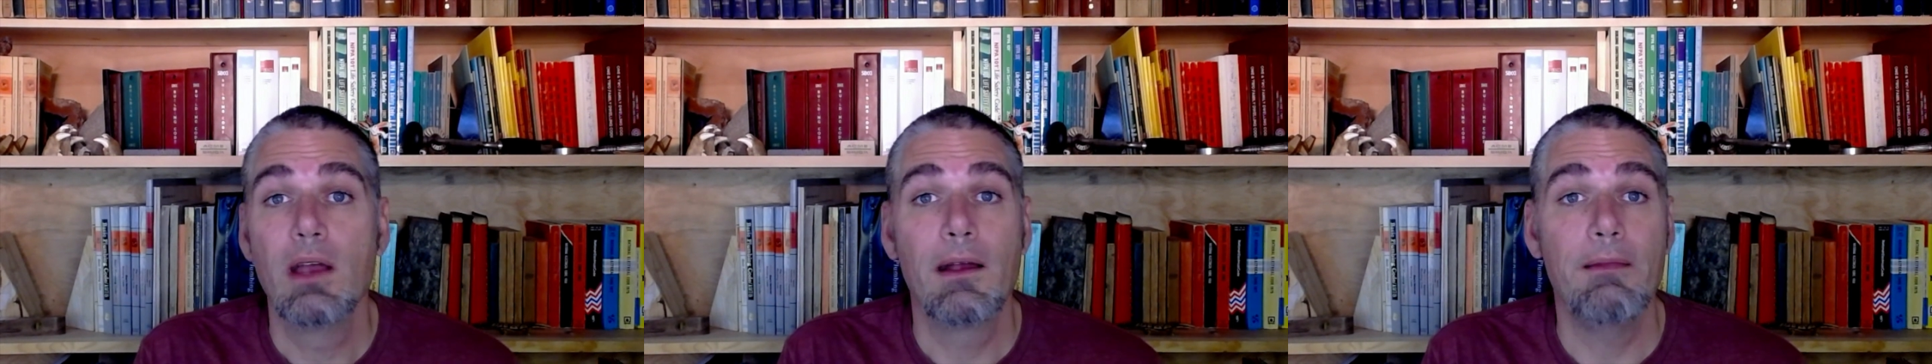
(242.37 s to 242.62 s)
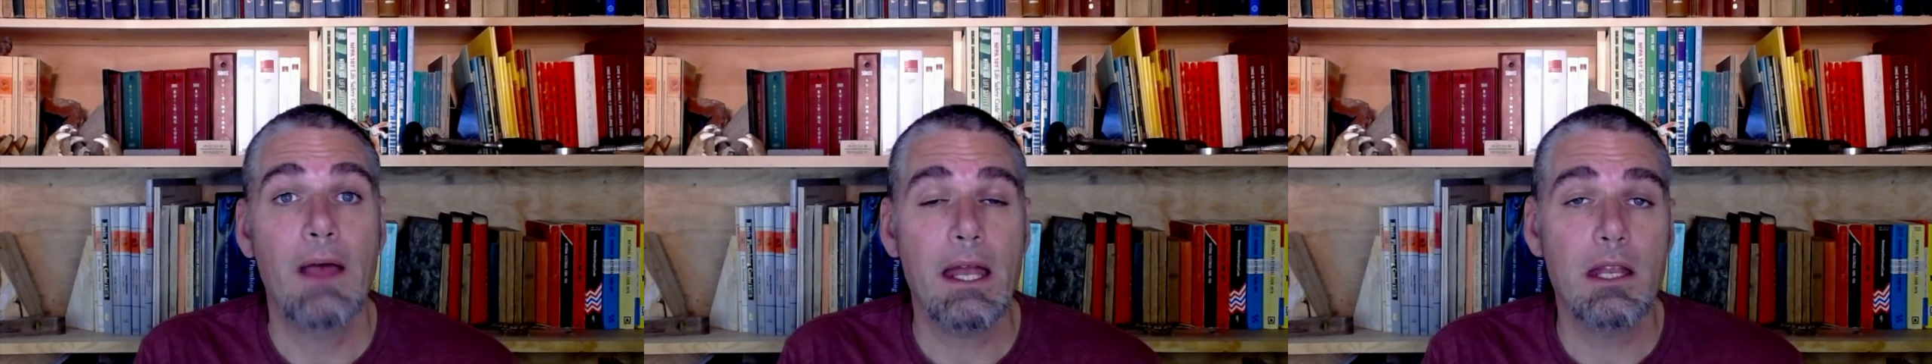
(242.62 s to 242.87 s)

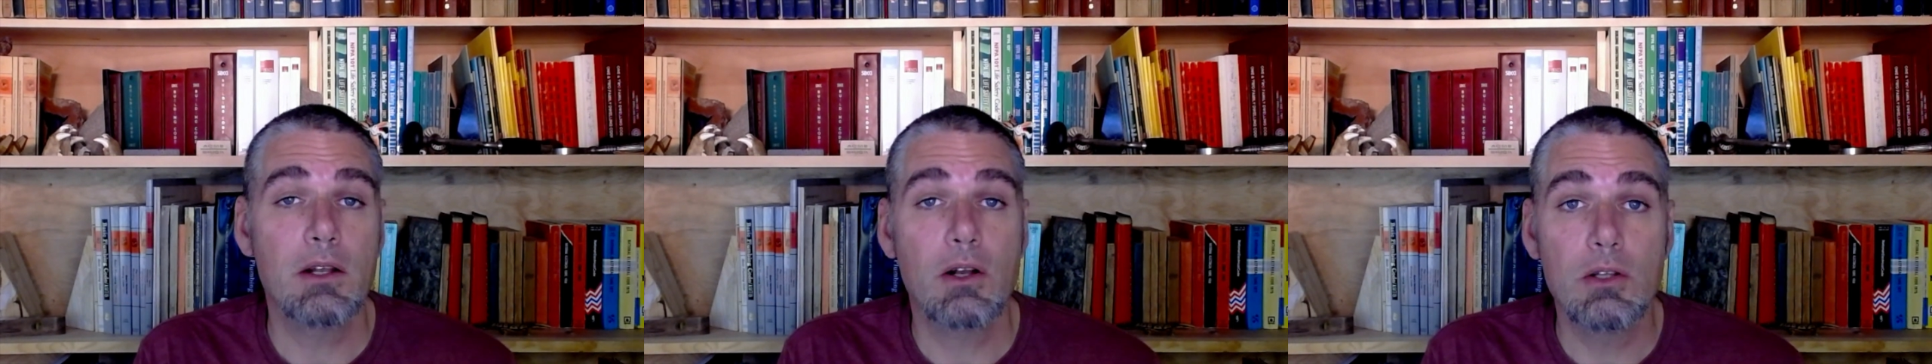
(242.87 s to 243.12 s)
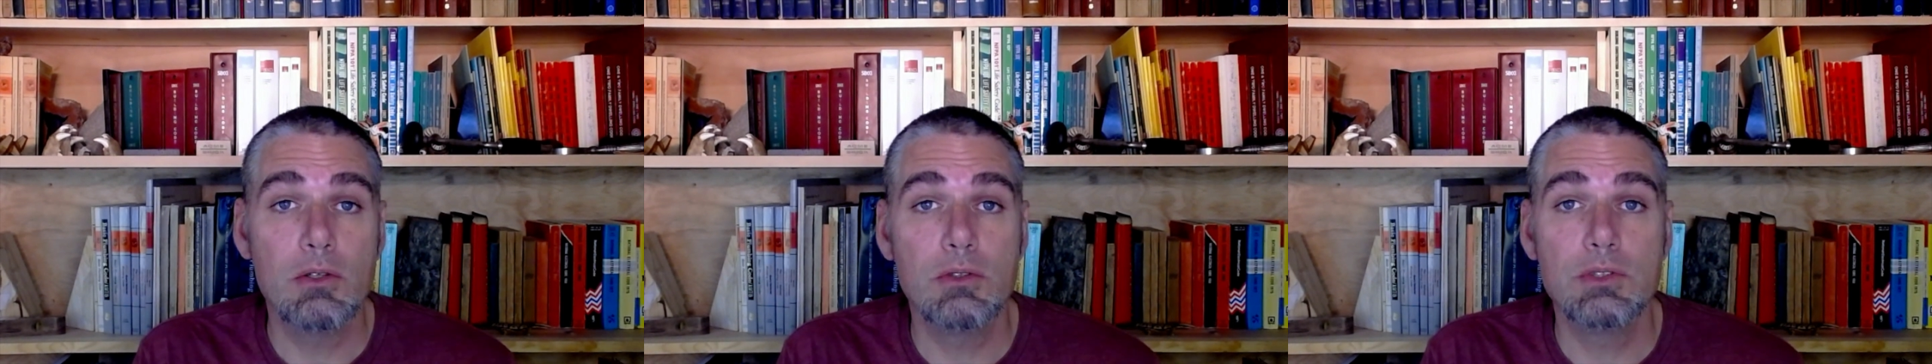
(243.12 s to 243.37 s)
And that
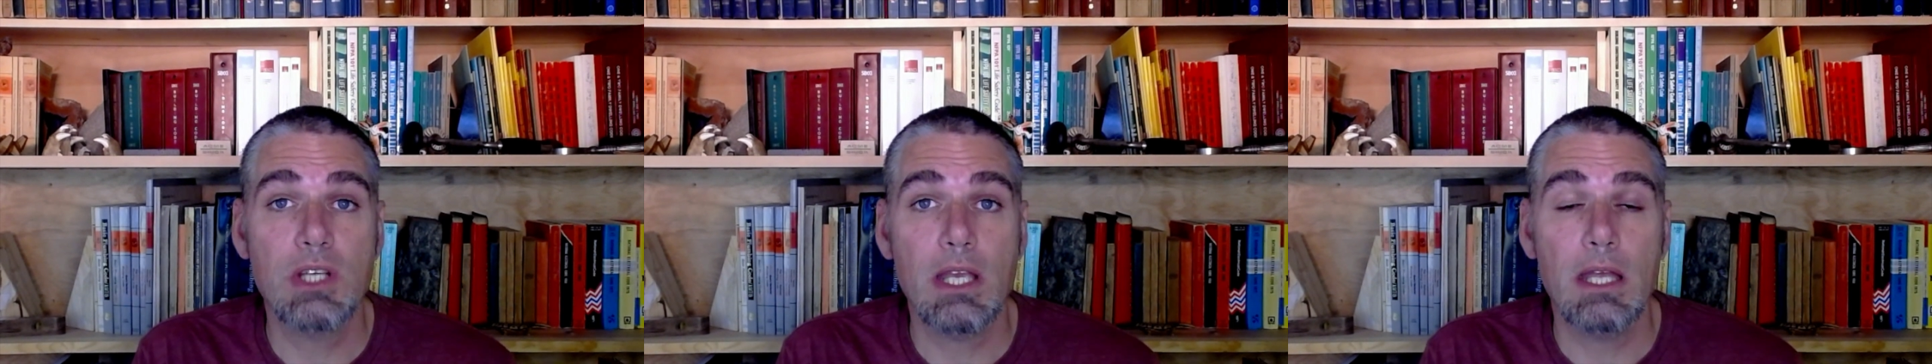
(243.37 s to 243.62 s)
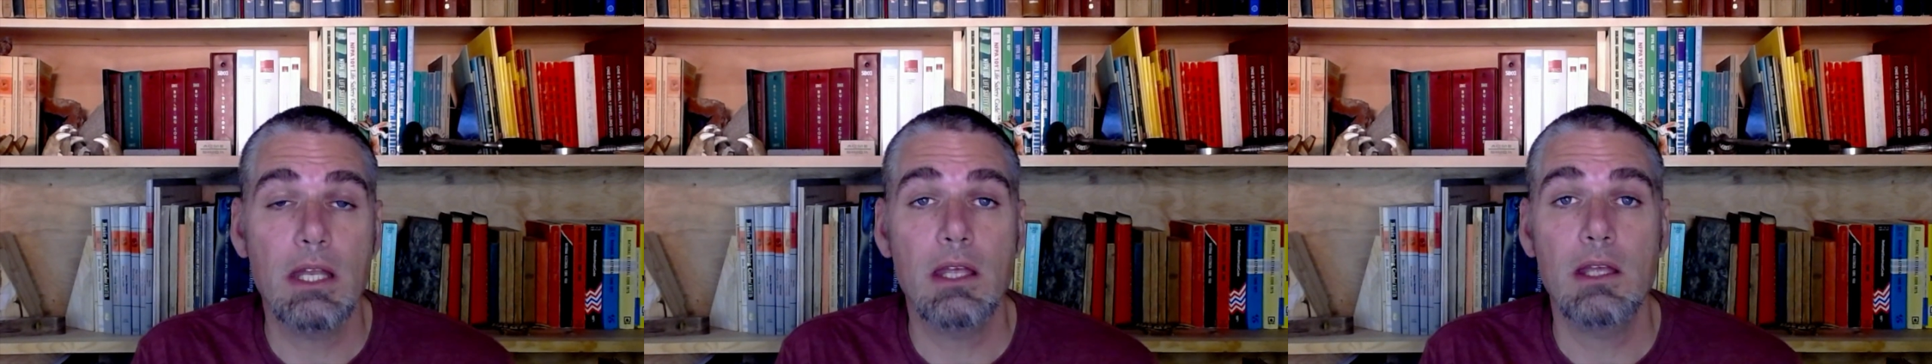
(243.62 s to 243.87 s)
includes
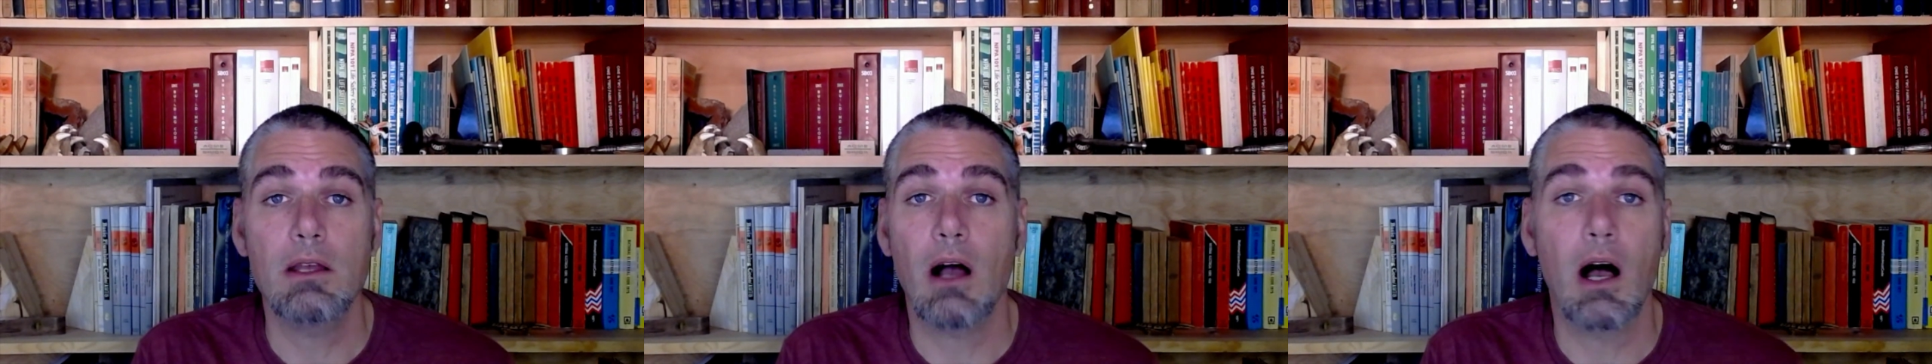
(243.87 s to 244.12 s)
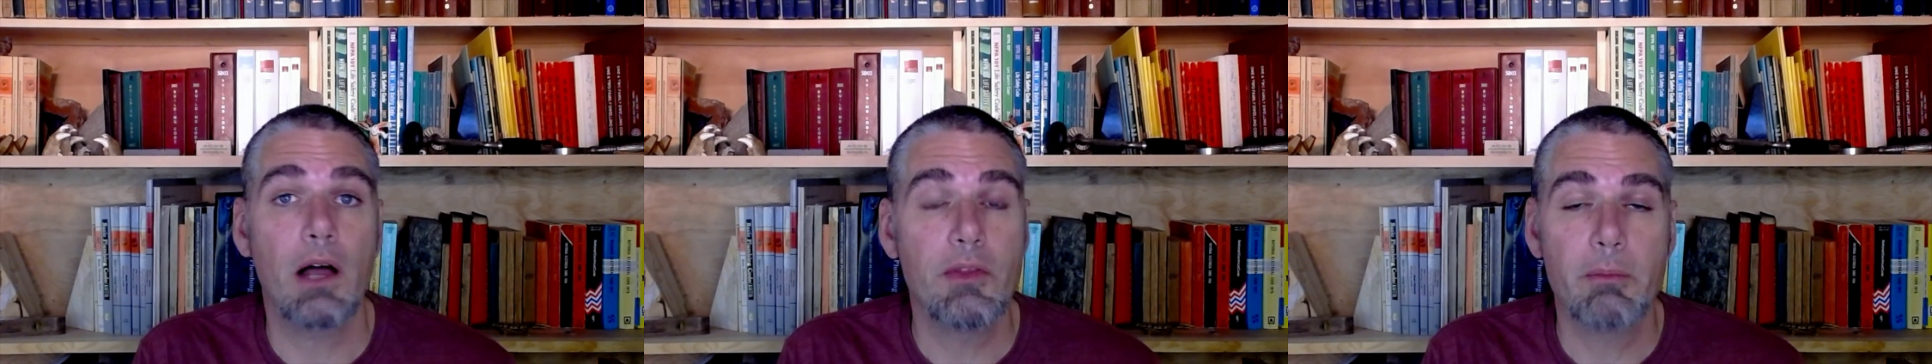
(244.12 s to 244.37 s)
any
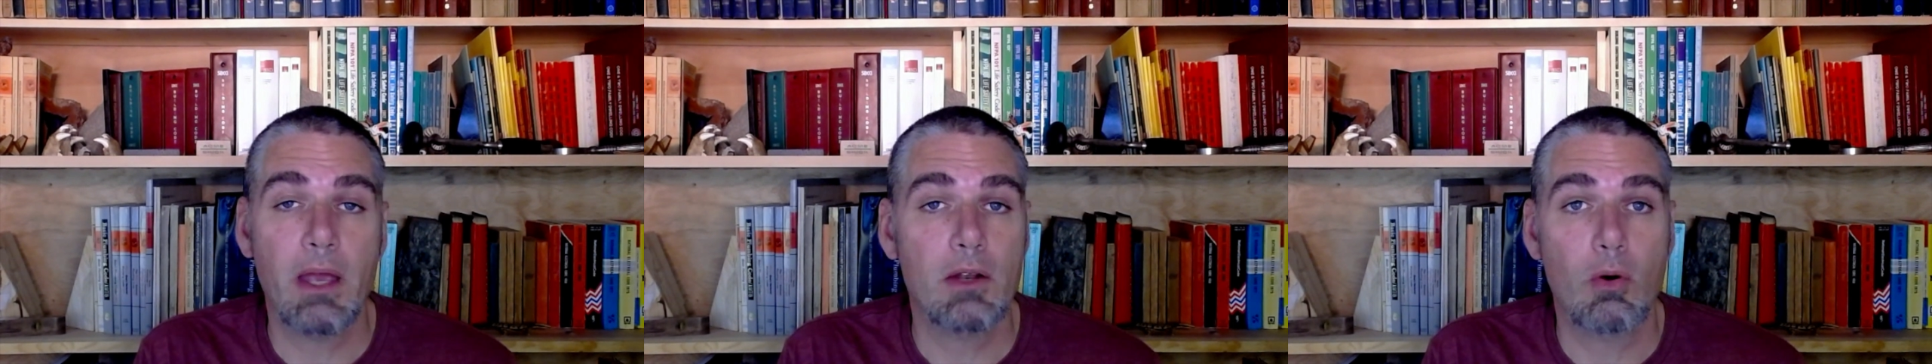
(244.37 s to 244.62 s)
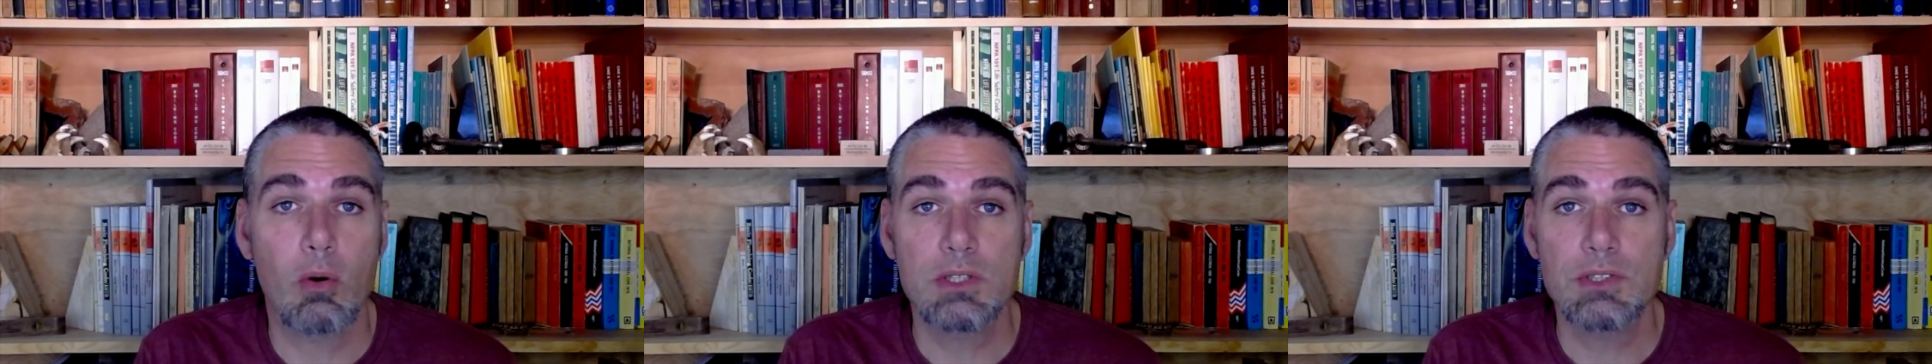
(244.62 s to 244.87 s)
on-demand
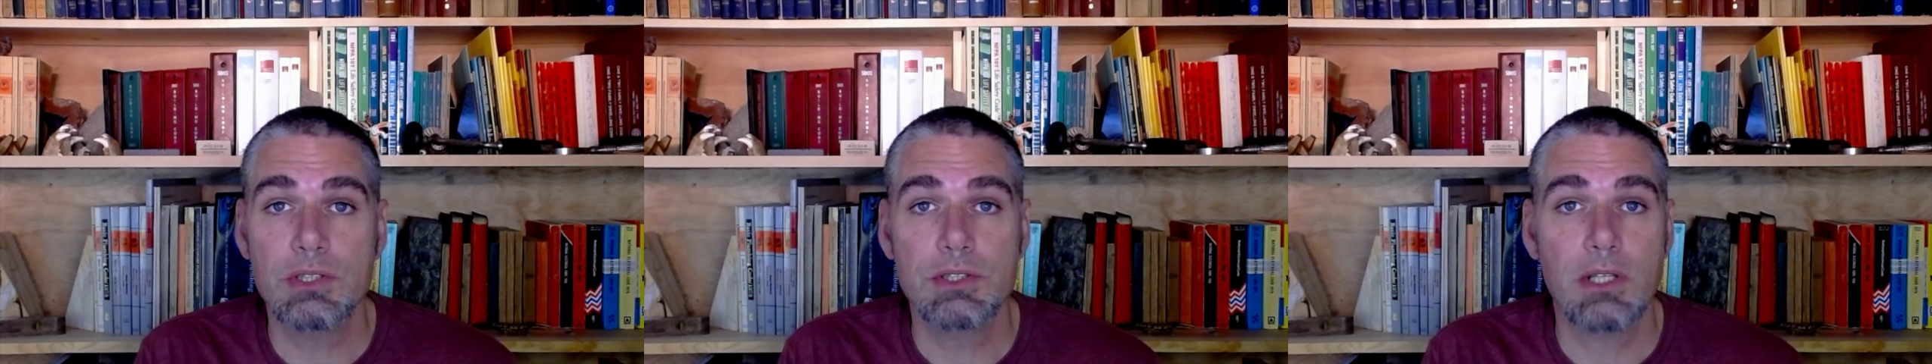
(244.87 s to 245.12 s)
courses